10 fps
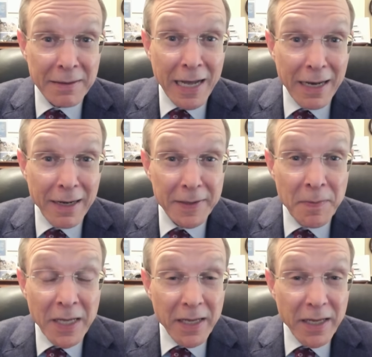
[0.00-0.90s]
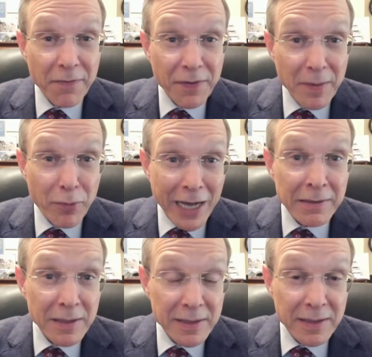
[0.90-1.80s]
Island if the
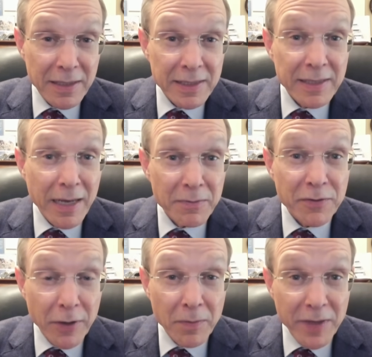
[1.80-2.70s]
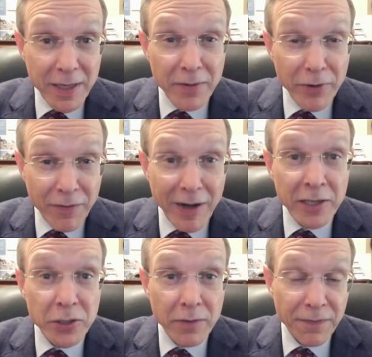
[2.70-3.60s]
brightness stems from the
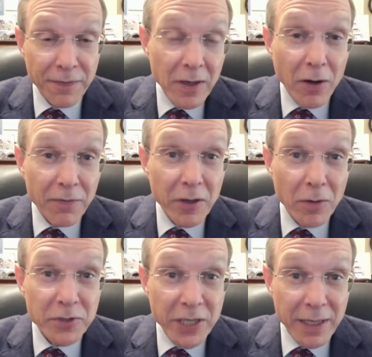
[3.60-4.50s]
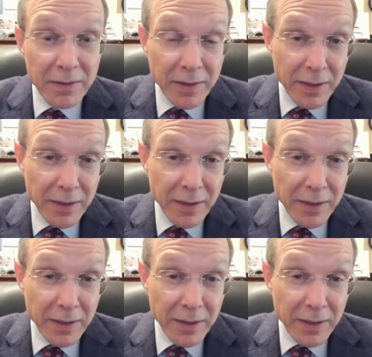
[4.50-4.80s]
reflection of, of the object.